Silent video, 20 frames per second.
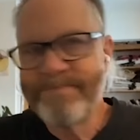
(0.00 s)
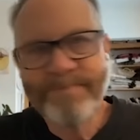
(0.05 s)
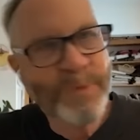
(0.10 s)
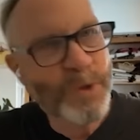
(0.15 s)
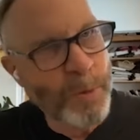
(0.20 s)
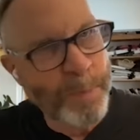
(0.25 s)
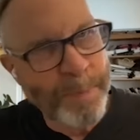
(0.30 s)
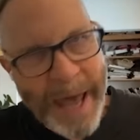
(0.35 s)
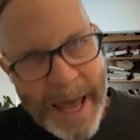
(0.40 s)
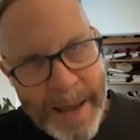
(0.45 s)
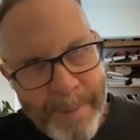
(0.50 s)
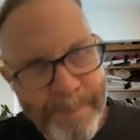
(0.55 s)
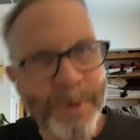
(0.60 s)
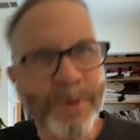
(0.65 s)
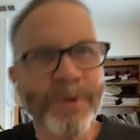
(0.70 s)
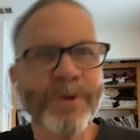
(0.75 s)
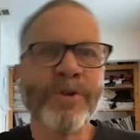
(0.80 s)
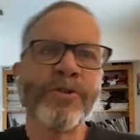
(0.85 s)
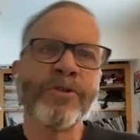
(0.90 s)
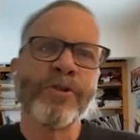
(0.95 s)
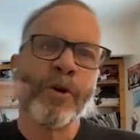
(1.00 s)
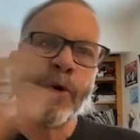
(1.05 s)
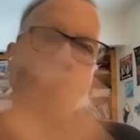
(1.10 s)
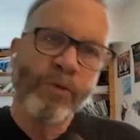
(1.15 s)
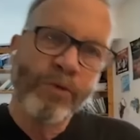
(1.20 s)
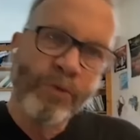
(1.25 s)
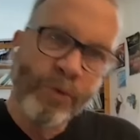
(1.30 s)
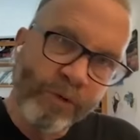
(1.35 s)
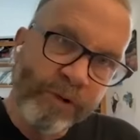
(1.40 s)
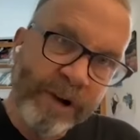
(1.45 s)
new papers
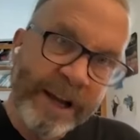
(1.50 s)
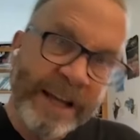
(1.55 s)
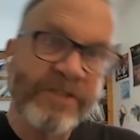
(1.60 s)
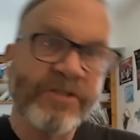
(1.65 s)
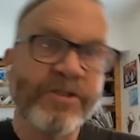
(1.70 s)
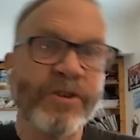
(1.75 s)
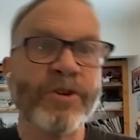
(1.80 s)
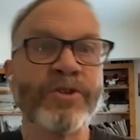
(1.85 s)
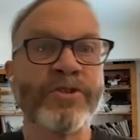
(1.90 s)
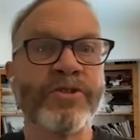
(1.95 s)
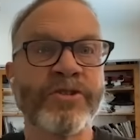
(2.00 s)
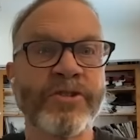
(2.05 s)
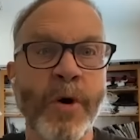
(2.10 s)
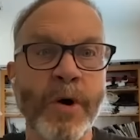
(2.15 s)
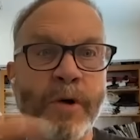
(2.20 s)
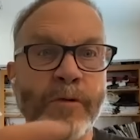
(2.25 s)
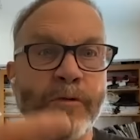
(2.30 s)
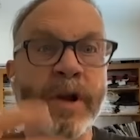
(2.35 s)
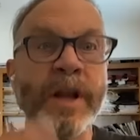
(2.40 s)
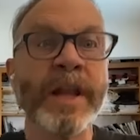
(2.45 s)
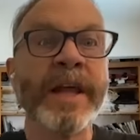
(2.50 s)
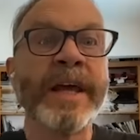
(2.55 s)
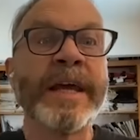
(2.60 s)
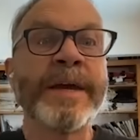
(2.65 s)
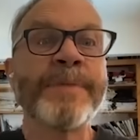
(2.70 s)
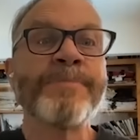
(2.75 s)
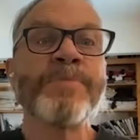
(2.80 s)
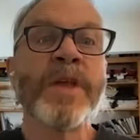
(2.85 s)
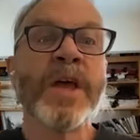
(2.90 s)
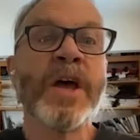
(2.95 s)
or research. So it
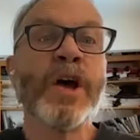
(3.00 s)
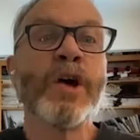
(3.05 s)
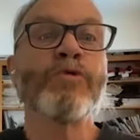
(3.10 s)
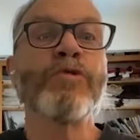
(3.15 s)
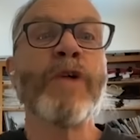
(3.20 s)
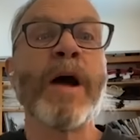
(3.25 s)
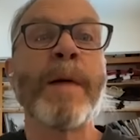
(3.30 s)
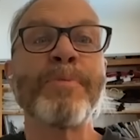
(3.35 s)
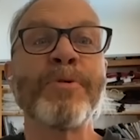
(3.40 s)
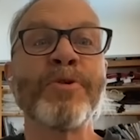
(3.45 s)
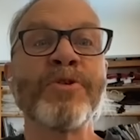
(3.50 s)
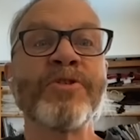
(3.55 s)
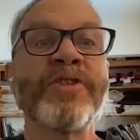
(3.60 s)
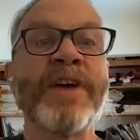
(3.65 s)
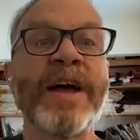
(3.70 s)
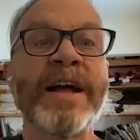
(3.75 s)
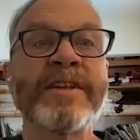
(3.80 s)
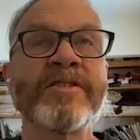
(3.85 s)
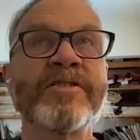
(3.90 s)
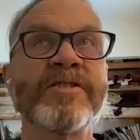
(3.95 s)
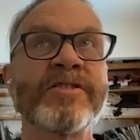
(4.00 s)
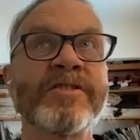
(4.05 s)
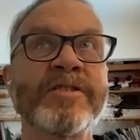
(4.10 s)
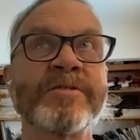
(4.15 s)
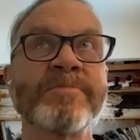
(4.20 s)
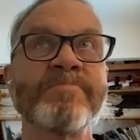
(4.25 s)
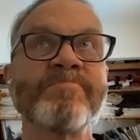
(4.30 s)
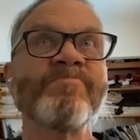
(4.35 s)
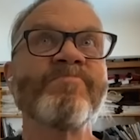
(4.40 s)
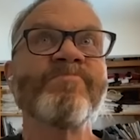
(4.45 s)
really
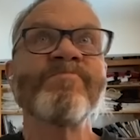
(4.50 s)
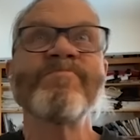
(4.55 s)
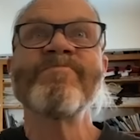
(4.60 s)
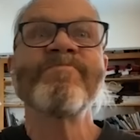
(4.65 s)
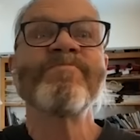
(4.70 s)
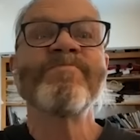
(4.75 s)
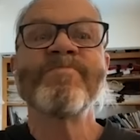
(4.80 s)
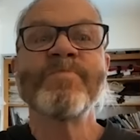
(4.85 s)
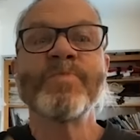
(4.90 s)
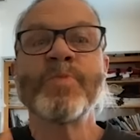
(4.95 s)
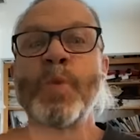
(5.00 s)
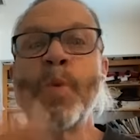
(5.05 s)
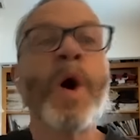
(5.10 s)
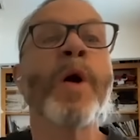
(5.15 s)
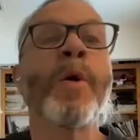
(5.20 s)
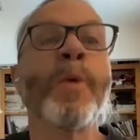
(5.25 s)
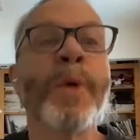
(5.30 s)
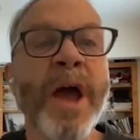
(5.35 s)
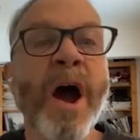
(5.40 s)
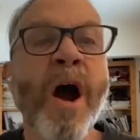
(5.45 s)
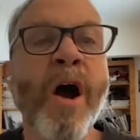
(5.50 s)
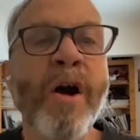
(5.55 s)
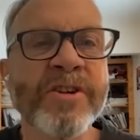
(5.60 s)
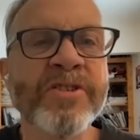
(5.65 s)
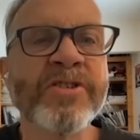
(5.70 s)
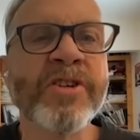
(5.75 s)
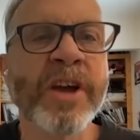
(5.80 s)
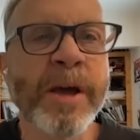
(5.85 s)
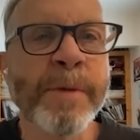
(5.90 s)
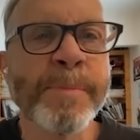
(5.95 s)
represents where we are
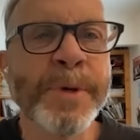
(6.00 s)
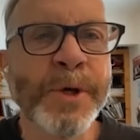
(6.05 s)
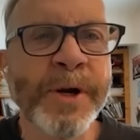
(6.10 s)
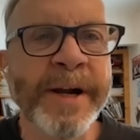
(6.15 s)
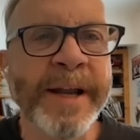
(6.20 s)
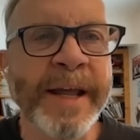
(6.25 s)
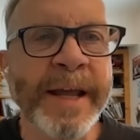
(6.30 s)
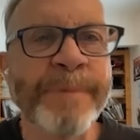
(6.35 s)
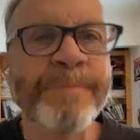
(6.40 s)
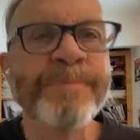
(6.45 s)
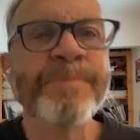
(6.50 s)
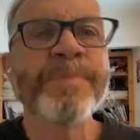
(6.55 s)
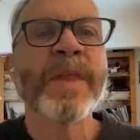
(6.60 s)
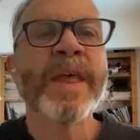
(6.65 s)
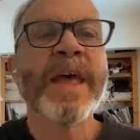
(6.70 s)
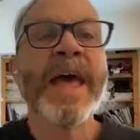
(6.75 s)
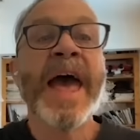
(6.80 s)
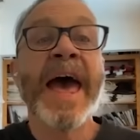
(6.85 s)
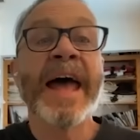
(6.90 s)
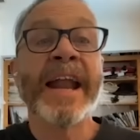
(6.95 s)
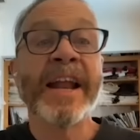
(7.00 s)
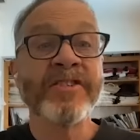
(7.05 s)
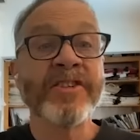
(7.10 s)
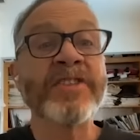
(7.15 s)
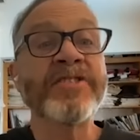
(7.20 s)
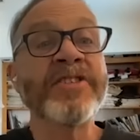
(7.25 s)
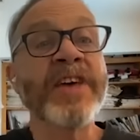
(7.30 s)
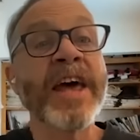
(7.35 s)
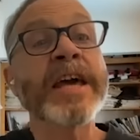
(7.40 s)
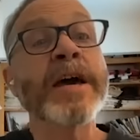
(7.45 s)
as a community. And as
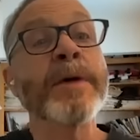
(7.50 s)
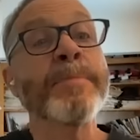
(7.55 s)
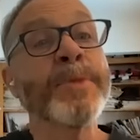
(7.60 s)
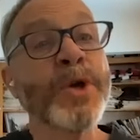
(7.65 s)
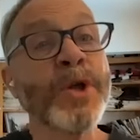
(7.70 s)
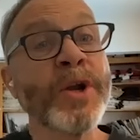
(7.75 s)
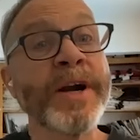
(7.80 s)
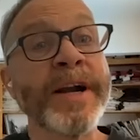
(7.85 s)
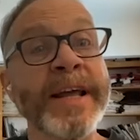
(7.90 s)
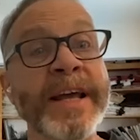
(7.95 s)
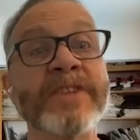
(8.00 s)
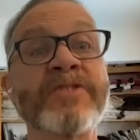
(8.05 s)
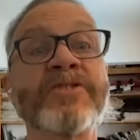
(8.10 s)
I say community,